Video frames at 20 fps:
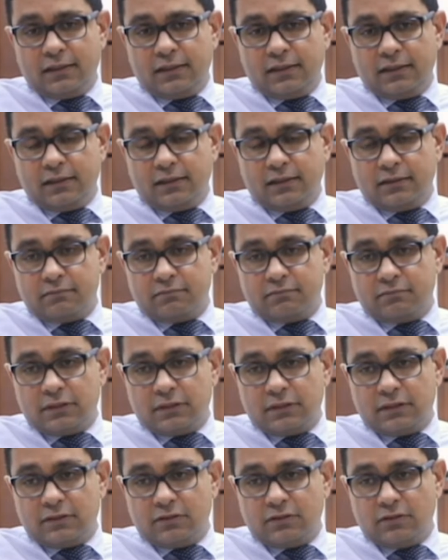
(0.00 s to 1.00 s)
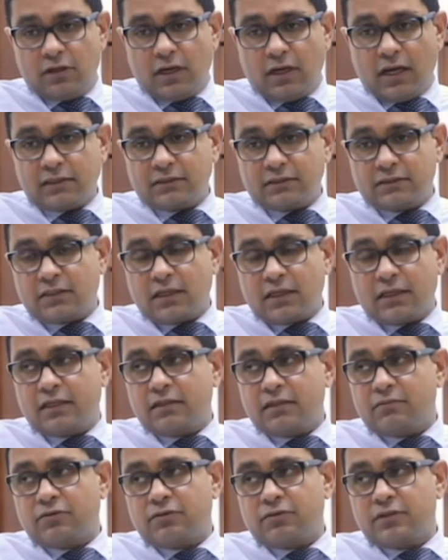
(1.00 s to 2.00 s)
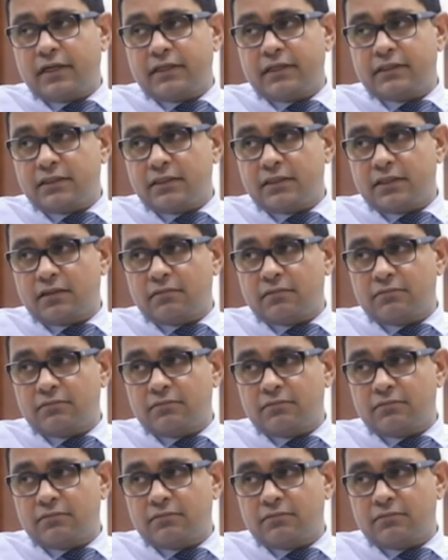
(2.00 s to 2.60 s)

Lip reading: last item of their agenda,